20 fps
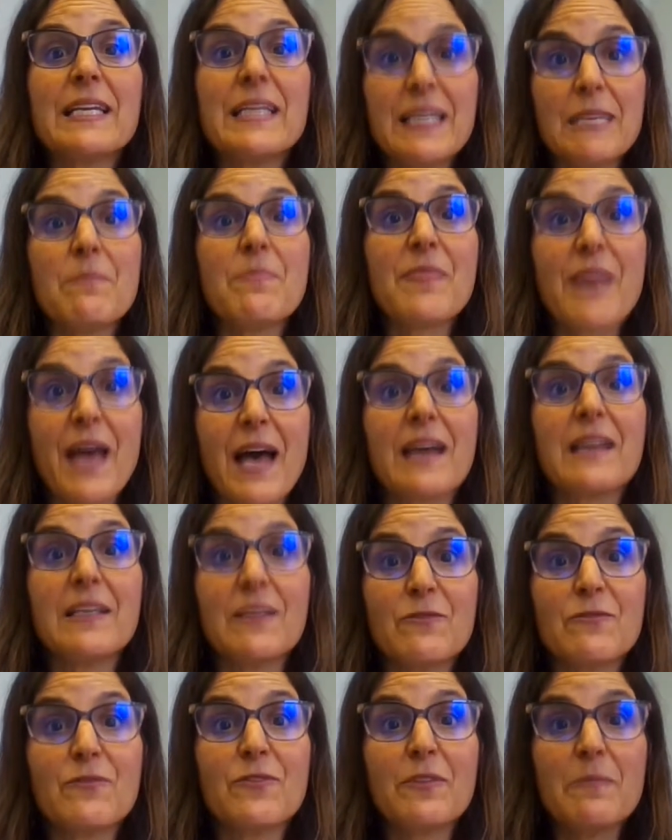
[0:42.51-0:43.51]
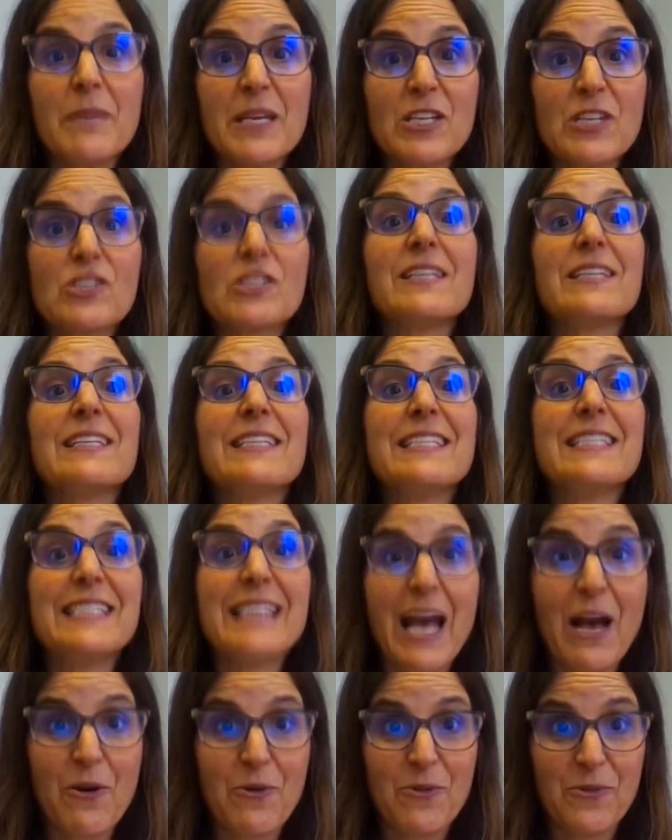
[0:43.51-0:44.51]
keep that inflammation
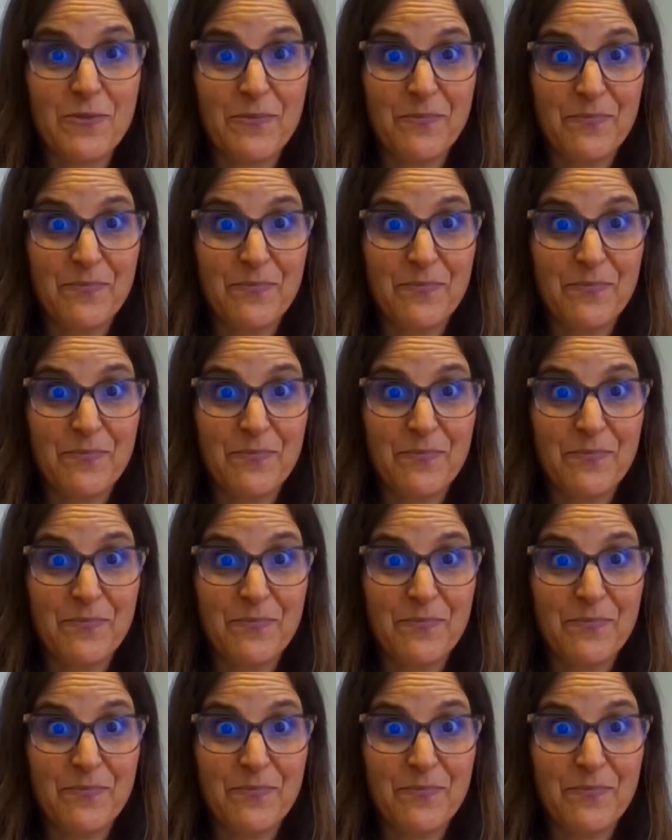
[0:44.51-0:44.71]
down.